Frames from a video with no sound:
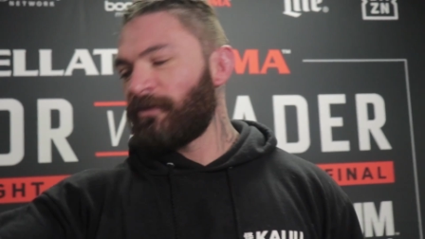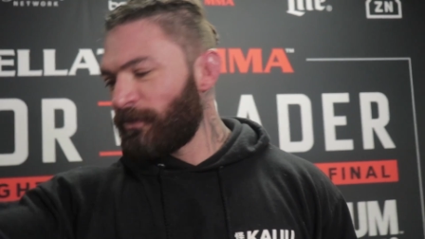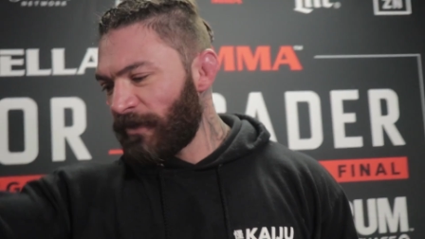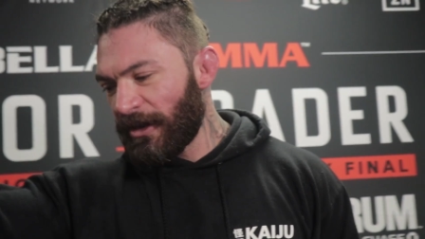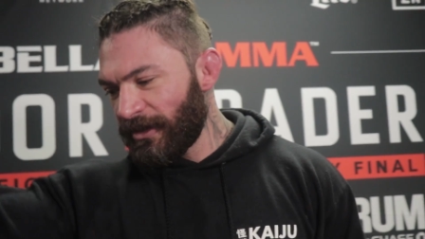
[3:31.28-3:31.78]

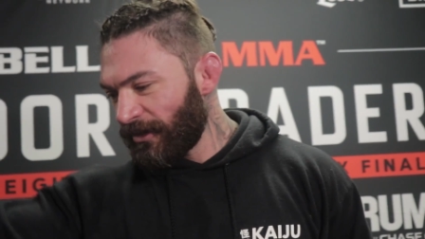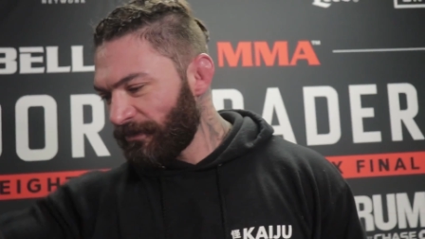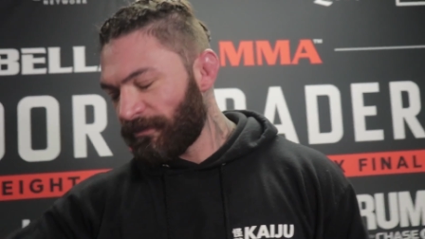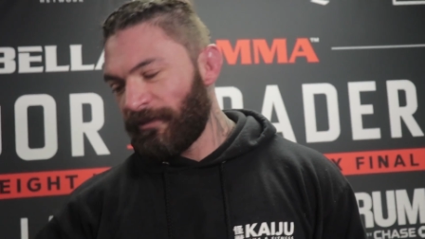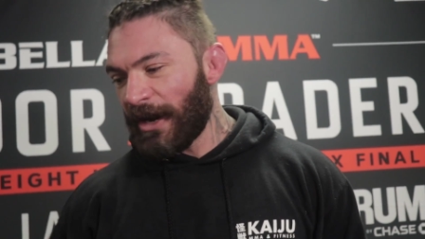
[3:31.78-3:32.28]
Very,
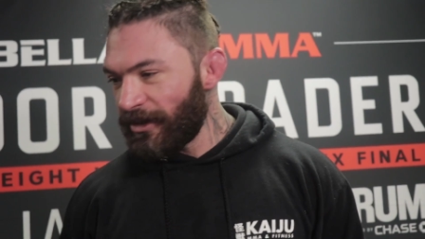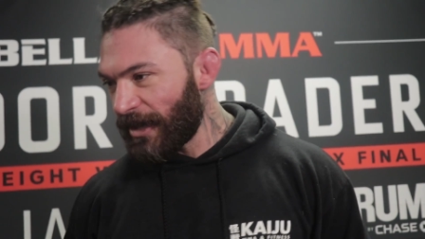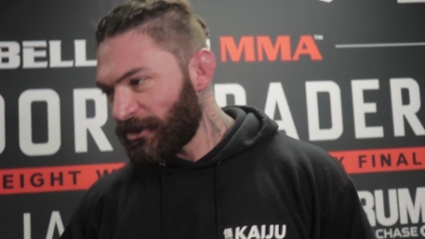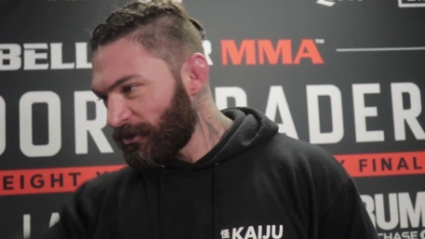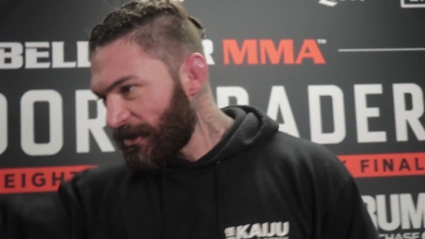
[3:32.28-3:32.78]
very
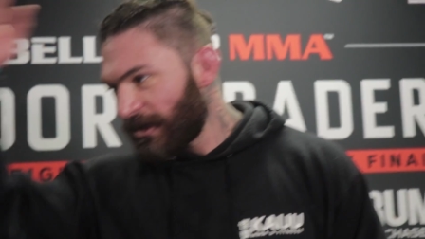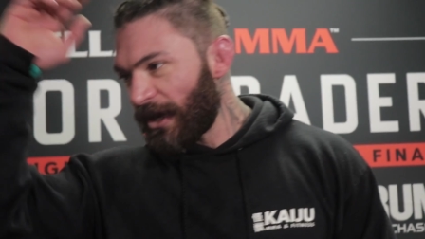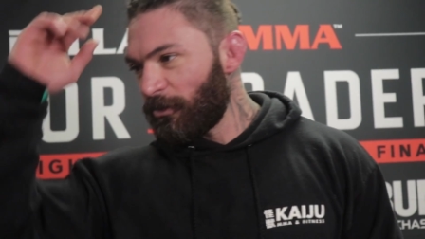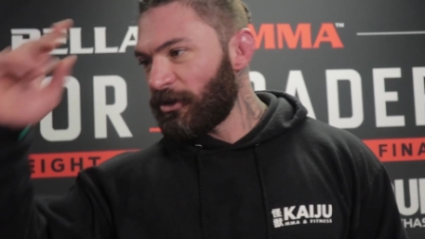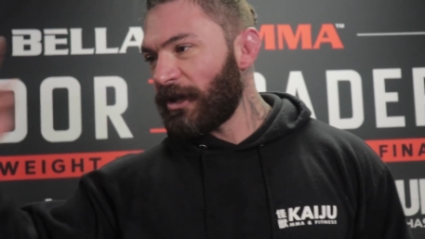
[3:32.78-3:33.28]
nice dress
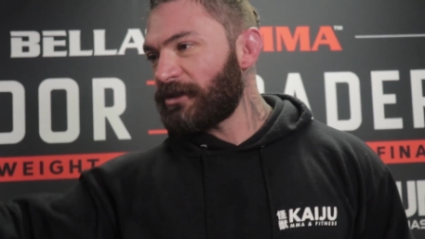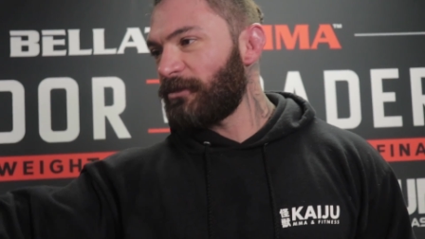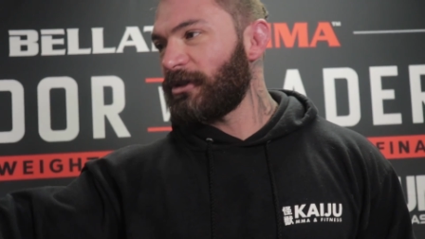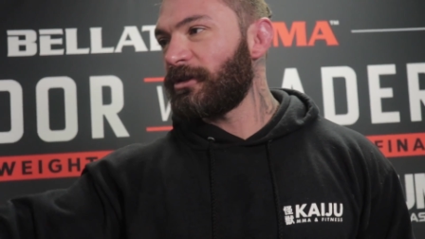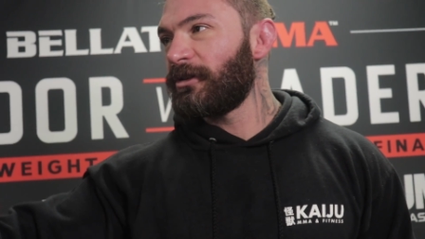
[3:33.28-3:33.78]
guy. What, you got
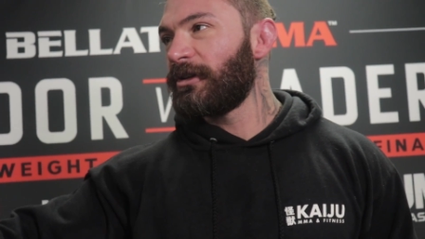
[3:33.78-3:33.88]
something?